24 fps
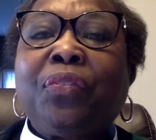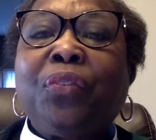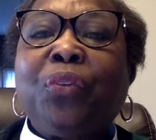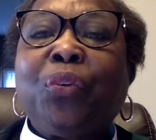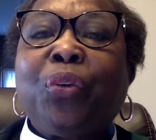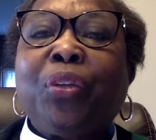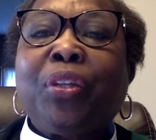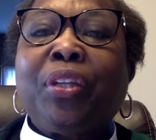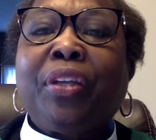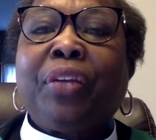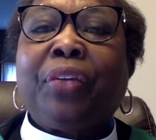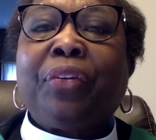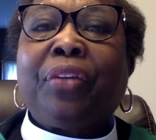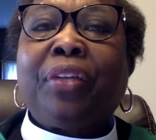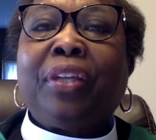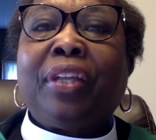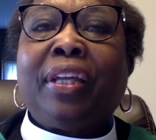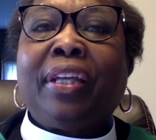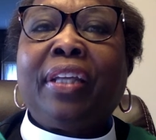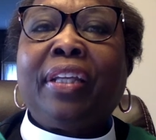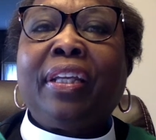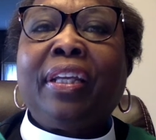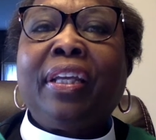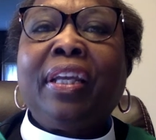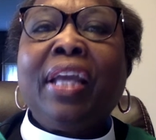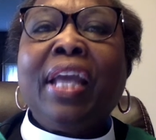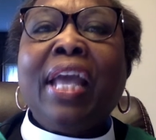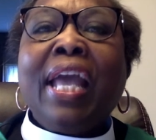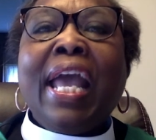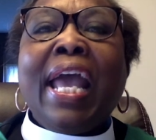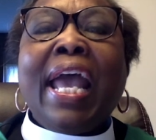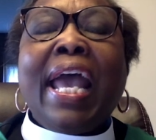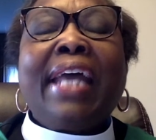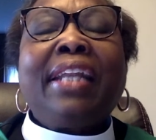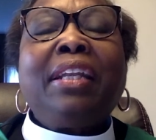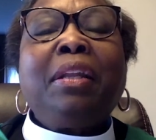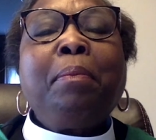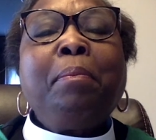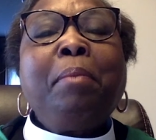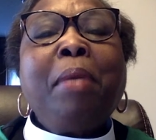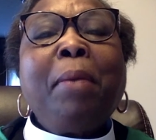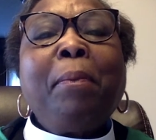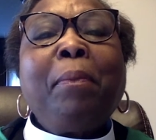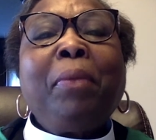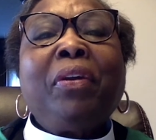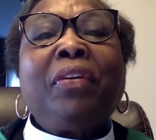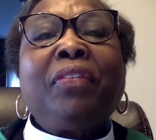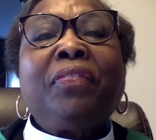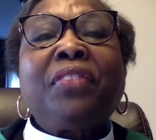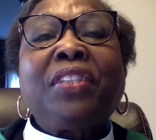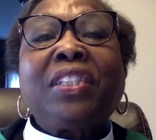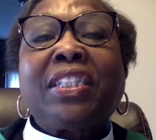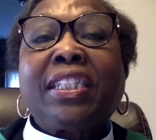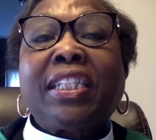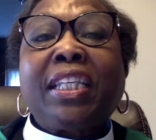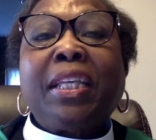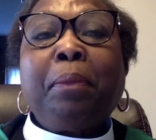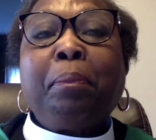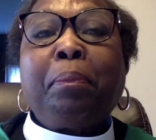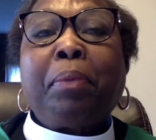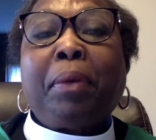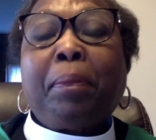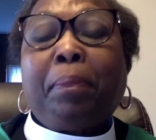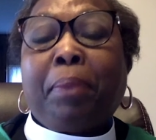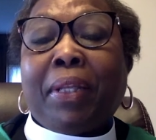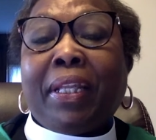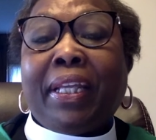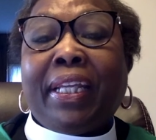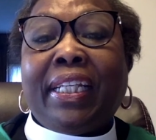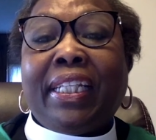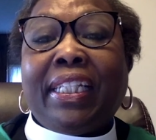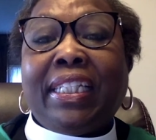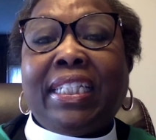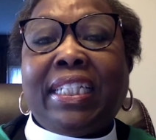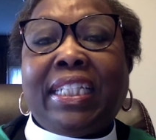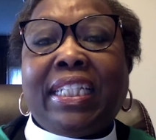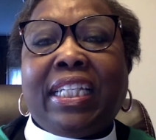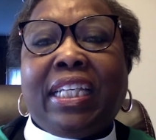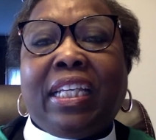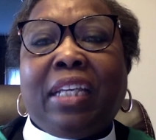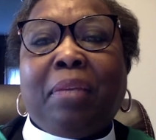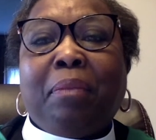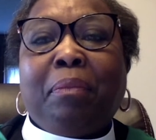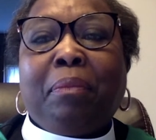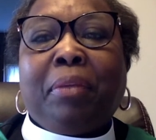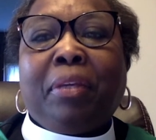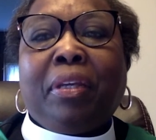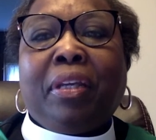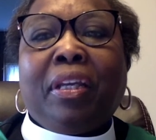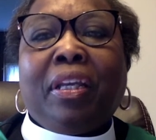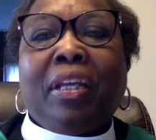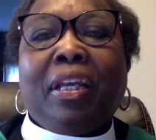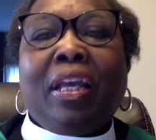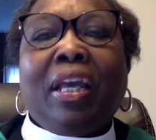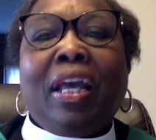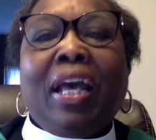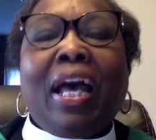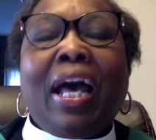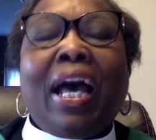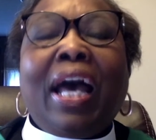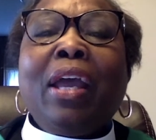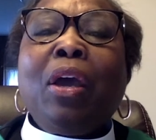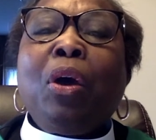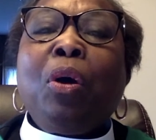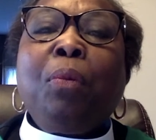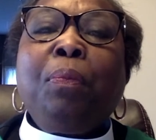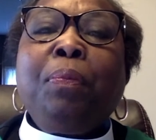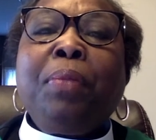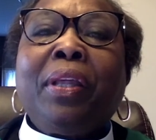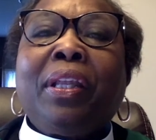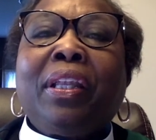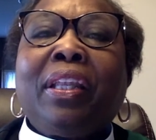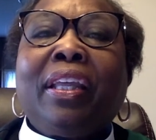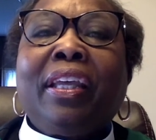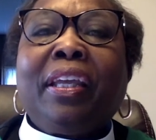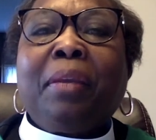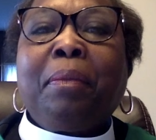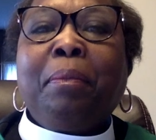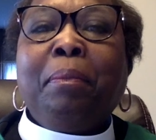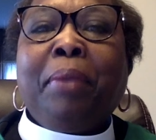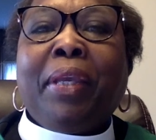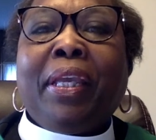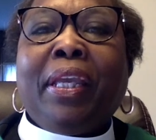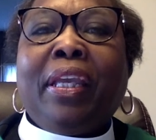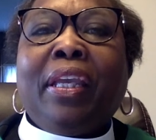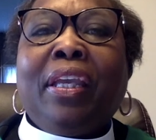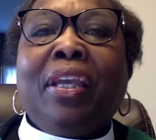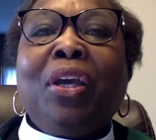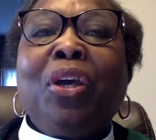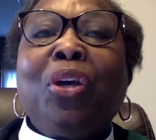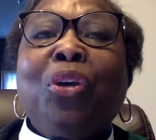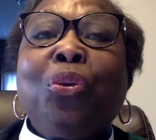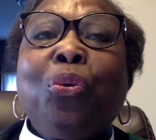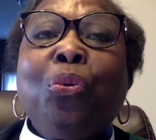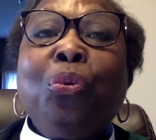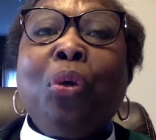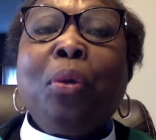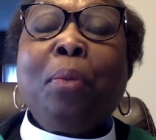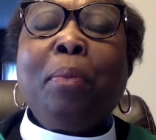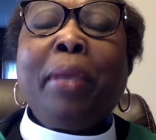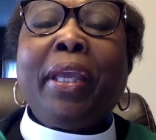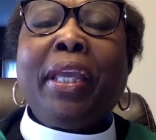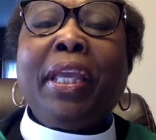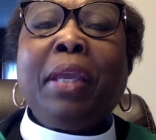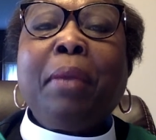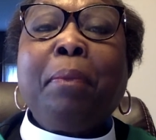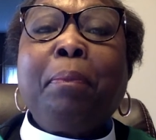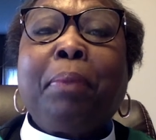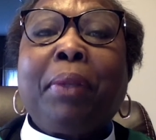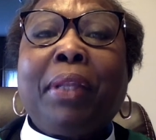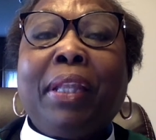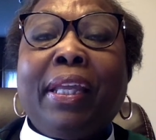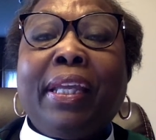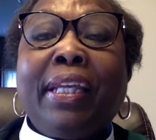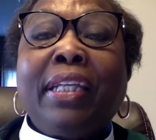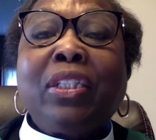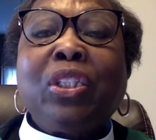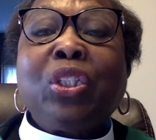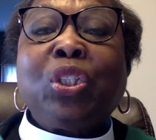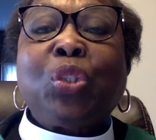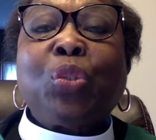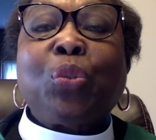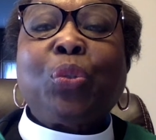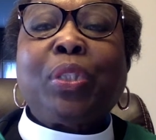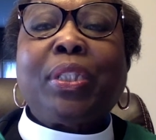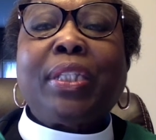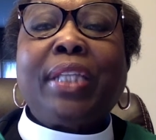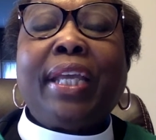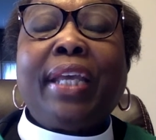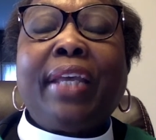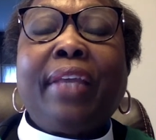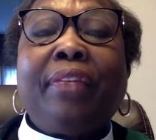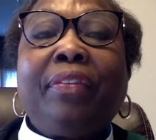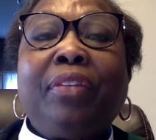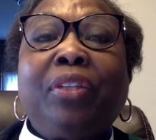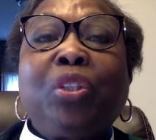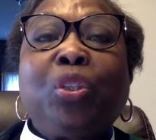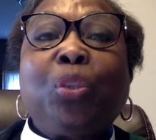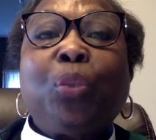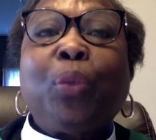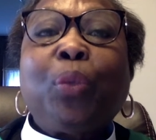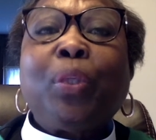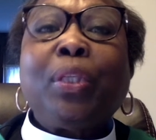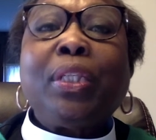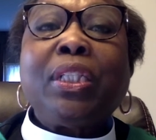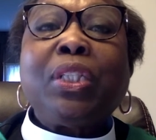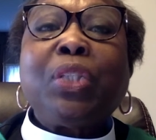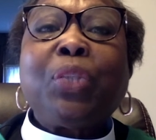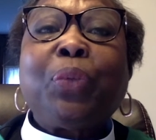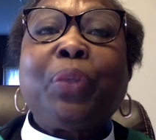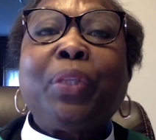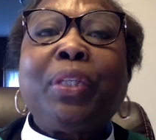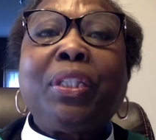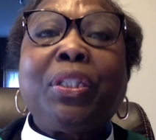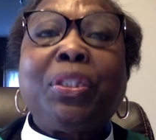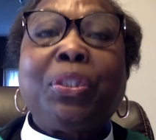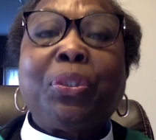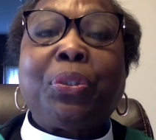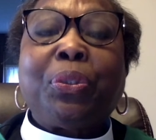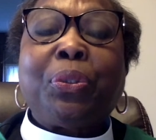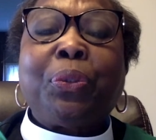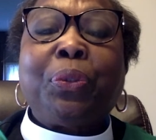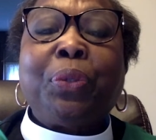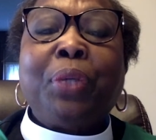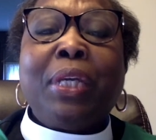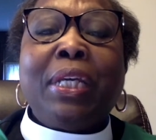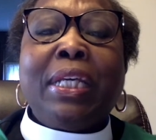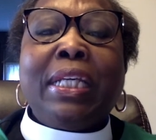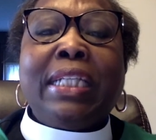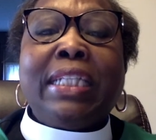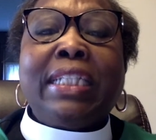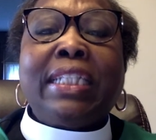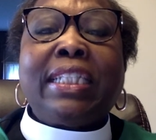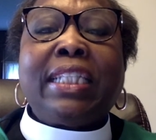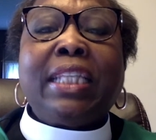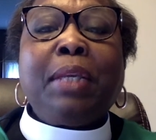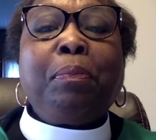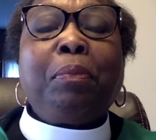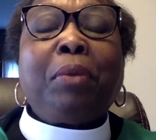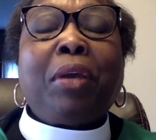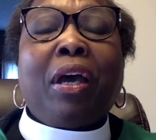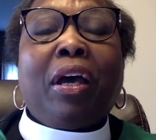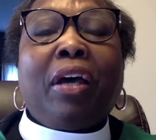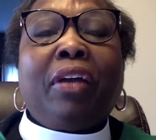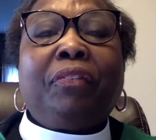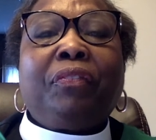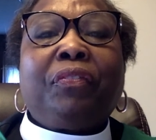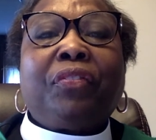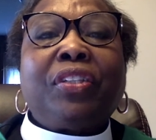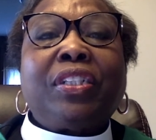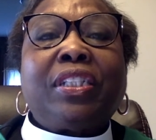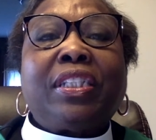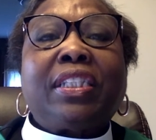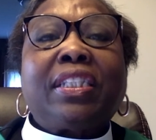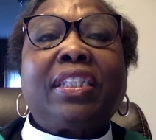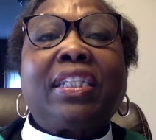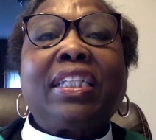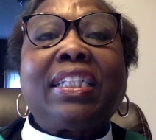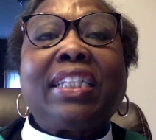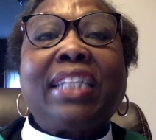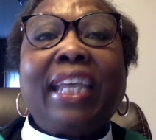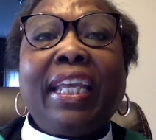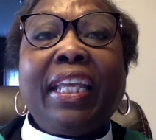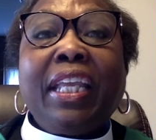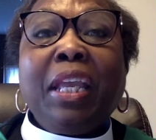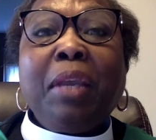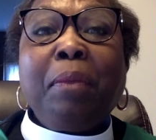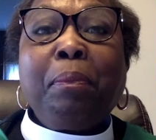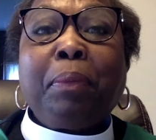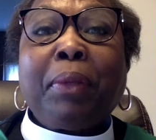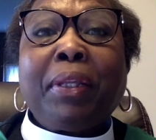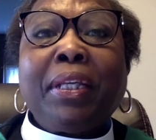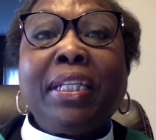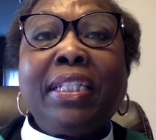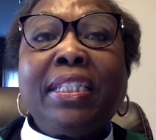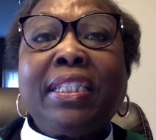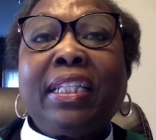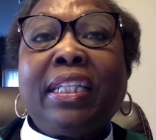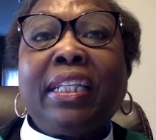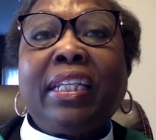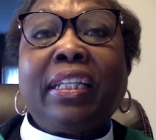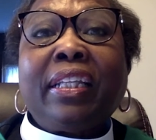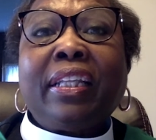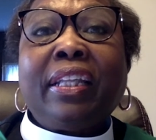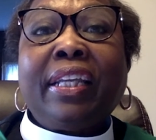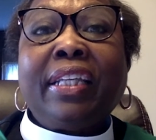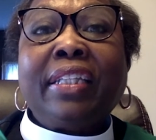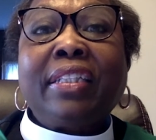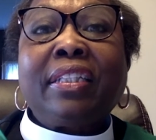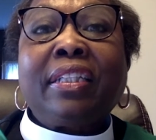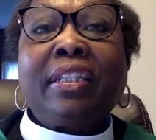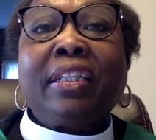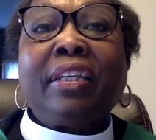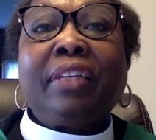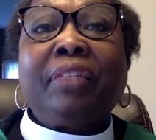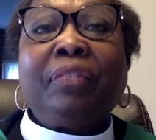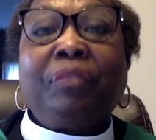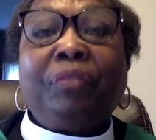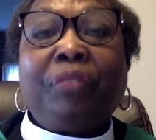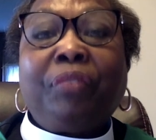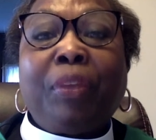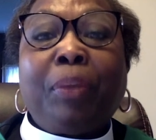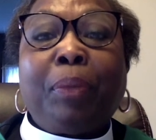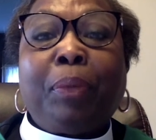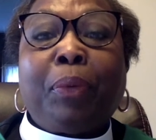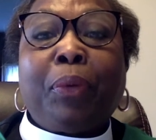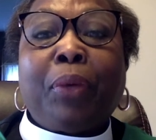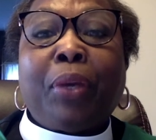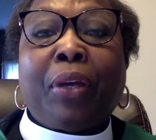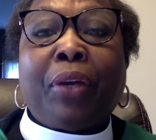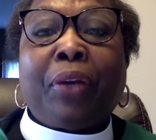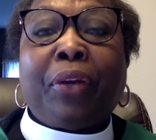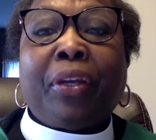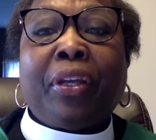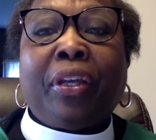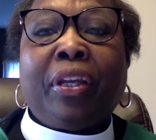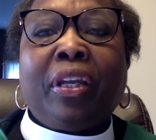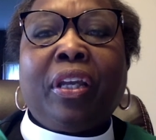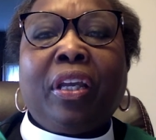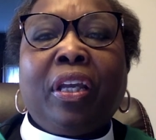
of North Carolina and a member of the SEEP planning team. I hope that, like me, you are making plans to attend the 2022 SEEP conference taking place in Atlanta in February.